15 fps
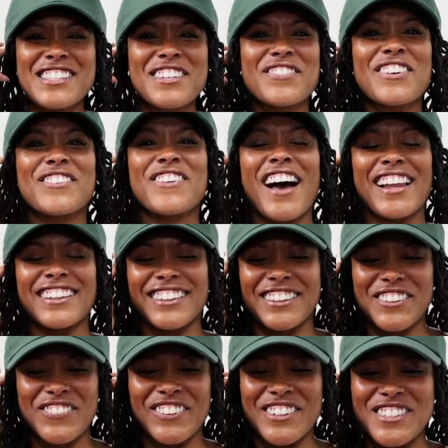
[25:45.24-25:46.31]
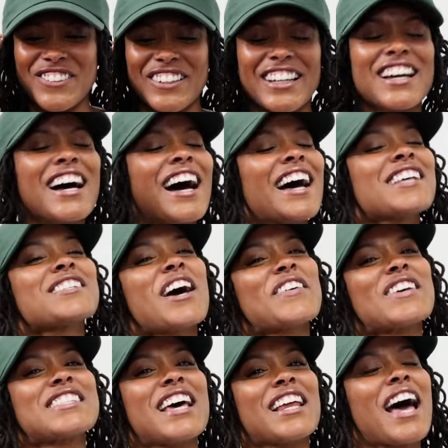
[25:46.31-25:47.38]
do be wilding a little bit on Twitter. I was
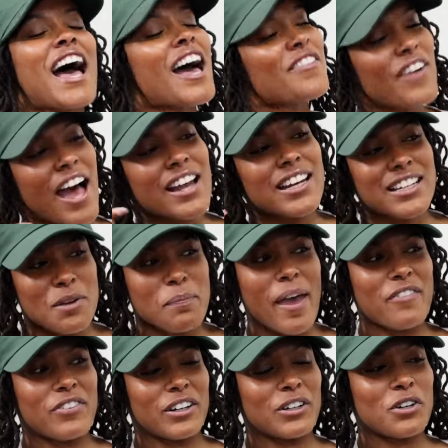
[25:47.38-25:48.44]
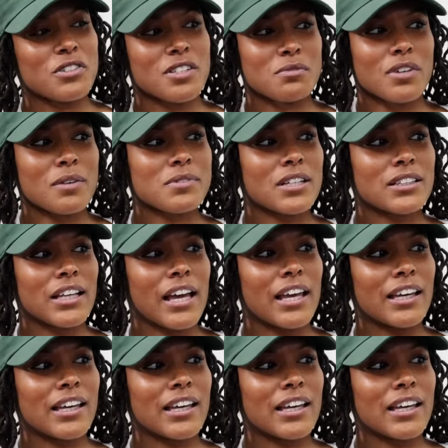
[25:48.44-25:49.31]
always saying, I, I need to pay for the little subscription thing,